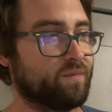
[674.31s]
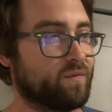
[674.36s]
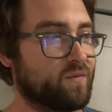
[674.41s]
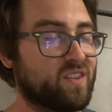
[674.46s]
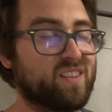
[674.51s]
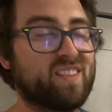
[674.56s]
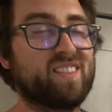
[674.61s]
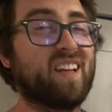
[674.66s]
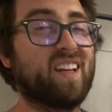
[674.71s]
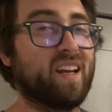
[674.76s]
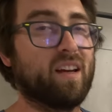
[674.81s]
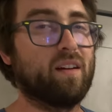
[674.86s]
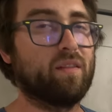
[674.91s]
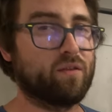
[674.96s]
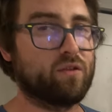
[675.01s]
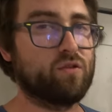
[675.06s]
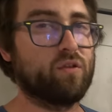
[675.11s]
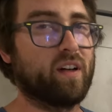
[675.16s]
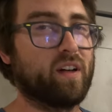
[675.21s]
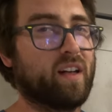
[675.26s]

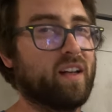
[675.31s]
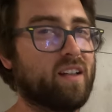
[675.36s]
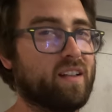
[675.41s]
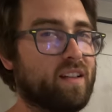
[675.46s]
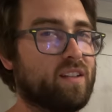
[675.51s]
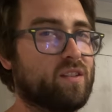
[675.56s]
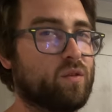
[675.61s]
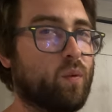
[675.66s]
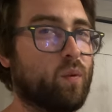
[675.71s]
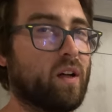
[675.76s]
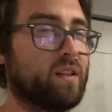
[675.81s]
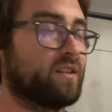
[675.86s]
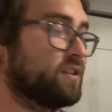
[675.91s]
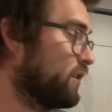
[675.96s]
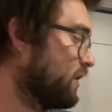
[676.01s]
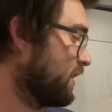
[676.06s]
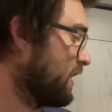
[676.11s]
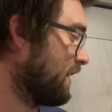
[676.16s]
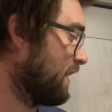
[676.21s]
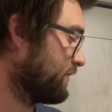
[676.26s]
safe drinking this
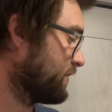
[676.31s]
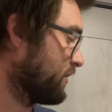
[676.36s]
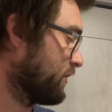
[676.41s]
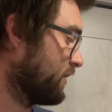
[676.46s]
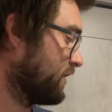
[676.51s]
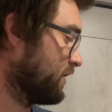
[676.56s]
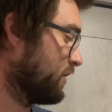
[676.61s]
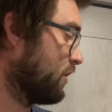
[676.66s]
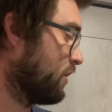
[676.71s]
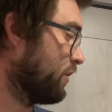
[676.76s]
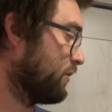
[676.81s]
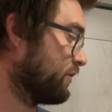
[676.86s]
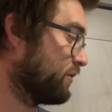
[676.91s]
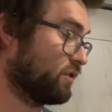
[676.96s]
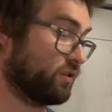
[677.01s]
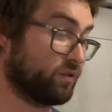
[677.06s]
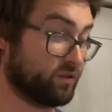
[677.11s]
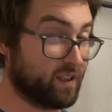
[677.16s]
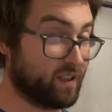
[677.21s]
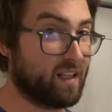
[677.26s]
water after it goes
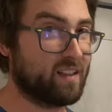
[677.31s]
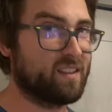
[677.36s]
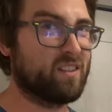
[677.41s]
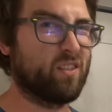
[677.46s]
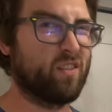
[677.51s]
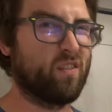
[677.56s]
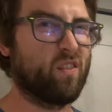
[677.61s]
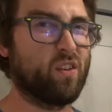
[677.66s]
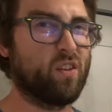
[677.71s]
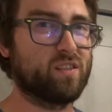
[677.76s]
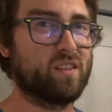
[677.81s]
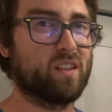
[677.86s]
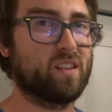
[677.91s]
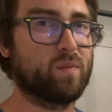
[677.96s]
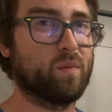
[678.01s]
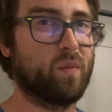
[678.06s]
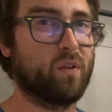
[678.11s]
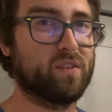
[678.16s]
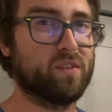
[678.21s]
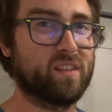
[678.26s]
through that reverse
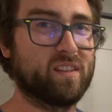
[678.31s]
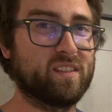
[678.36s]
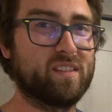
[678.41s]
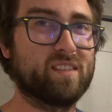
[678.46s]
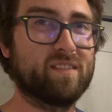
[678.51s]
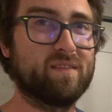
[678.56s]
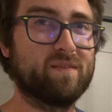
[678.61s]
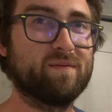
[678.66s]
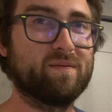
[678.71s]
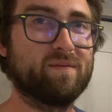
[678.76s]
osmosis.